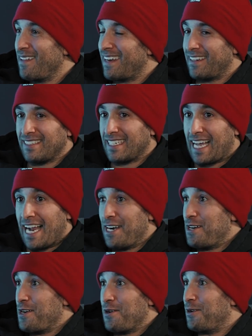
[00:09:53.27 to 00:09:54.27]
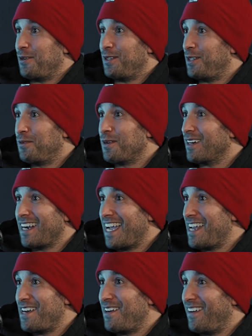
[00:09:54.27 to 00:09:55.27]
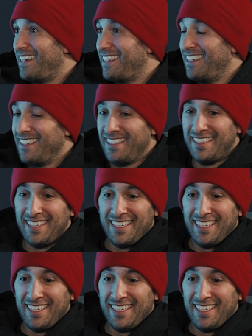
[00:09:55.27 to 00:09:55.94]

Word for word: And I was like, I didn't know who you were. I had no idea.